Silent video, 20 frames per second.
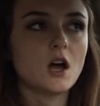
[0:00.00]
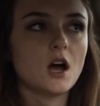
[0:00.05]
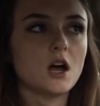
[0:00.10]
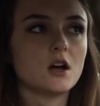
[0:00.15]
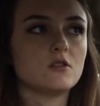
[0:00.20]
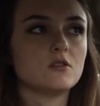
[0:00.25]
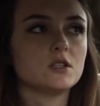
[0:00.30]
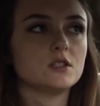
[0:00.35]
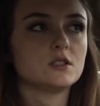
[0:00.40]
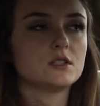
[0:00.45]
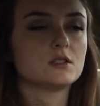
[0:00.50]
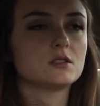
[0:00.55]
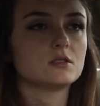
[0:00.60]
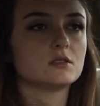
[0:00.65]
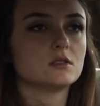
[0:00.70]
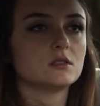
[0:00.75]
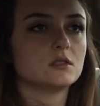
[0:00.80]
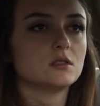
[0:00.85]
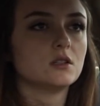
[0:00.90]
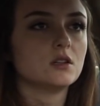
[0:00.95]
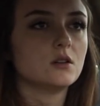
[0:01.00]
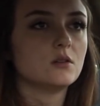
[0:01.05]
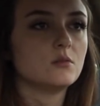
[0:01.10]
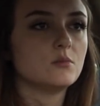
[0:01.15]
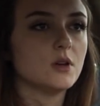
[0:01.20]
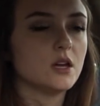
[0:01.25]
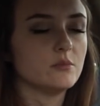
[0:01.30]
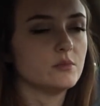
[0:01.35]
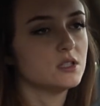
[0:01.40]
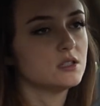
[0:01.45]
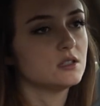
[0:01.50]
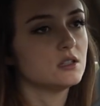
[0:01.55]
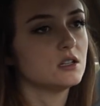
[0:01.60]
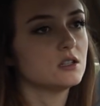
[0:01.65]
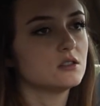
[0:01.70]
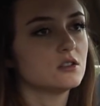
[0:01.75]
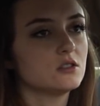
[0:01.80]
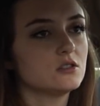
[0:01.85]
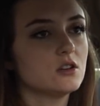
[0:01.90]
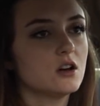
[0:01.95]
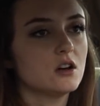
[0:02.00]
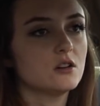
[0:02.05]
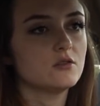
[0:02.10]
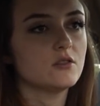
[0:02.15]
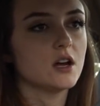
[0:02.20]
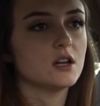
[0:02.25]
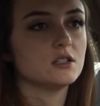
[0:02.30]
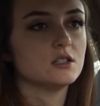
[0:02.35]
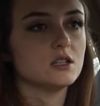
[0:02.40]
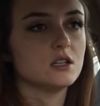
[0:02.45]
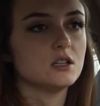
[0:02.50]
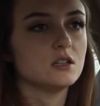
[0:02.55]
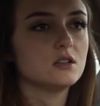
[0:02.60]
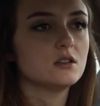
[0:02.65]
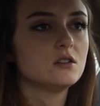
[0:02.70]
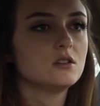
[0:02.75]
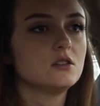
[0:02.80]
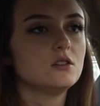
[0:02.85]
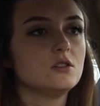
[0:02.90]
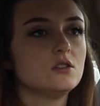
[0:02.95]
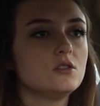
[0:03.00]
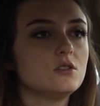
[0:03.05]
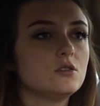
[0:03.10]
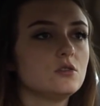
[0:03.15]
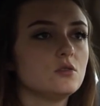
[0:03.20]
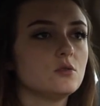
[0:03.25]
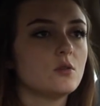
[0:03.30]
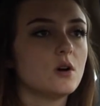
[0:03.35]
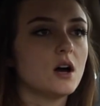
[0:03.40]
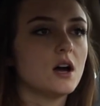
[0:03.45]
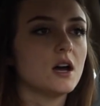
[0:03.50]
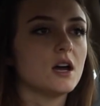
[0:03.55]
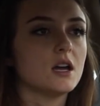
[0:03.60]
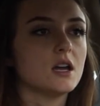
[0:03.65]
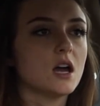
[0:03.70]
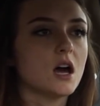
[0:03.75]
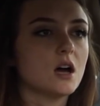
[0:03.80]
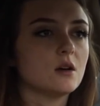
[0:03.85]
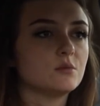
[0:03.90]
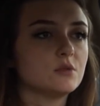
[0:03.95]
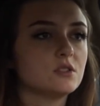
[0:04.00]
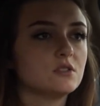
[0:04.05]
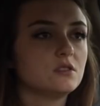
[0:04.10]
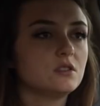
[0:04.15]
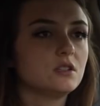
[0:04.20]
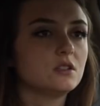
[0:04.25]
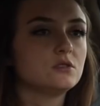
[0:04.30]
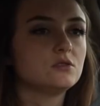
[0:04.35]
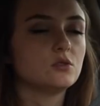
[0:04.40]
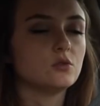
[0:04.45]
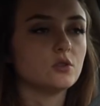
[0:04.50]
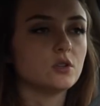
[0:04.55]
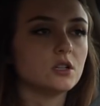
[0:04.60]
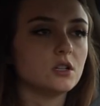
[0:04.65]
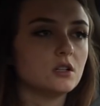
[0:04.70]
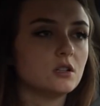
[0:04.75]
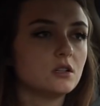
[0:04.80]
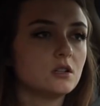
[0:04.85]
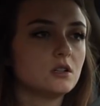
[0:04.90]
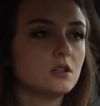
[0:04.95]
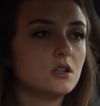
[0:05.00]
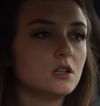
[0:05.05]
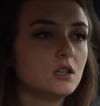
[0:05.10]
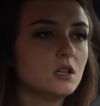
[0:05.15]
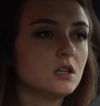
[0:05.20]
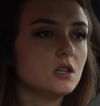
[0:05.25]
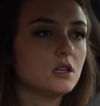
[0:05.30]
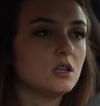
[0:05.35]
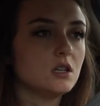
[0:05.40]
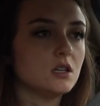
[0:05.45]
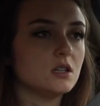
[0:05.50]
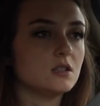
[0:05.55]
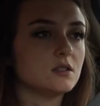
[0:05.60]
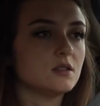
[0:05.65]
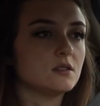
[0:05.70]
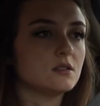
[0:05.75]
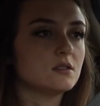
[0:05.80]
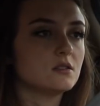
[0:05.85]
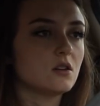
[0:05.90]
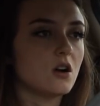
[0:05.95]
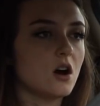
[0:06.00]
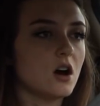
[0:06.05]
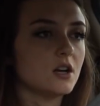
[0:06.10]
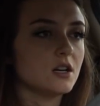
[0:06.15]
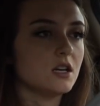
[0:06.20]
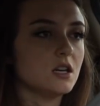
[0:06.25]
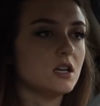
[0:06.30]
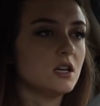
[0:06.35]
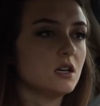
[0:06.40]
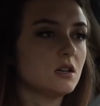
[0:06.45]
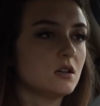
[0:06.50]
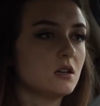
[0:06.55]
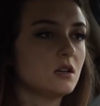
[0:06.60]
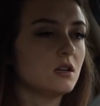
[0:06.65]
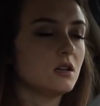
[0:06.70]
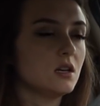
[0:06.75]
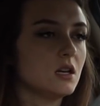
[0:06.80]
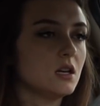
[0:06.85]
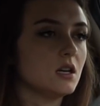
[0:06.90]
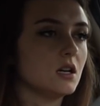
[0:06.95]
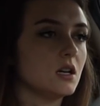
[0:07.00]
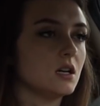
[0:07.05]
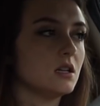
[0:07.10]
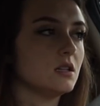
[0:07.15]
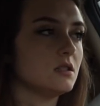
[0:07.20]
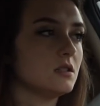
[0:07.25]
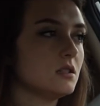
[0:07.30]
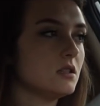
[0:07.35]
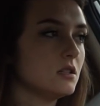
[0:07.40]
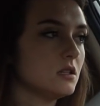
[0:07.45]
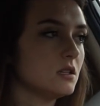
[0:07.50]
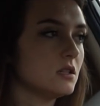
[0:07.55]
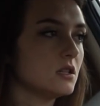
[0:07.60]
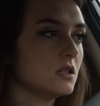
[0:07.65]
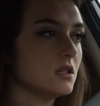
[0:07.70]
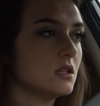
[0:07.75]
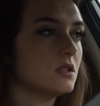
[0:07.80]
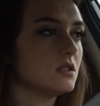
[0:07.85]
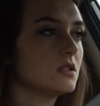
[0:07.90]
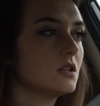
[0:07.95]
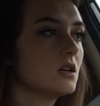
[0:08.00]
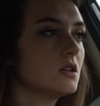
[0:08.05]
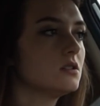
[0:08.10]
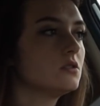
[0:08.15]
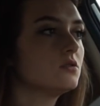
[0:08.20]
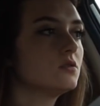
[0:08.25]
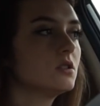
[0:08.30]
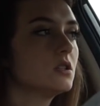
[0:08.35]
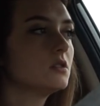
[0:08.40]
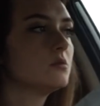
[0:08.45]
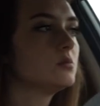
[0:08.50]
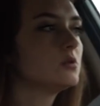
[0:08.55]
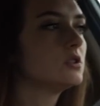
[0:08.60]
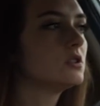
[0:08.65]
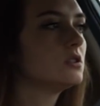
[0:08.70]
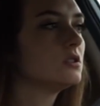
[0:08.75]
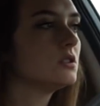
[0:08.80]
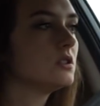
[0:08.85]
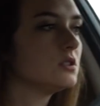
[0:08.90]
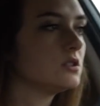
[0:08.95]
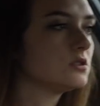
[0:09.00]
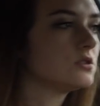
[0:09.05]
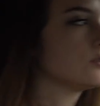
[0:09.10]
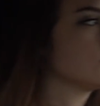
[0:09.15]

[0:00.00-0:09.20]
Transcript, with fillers: I was babysitting their dog Reggie, who I absolutely adore. He is a Scottie and he is adorable. He's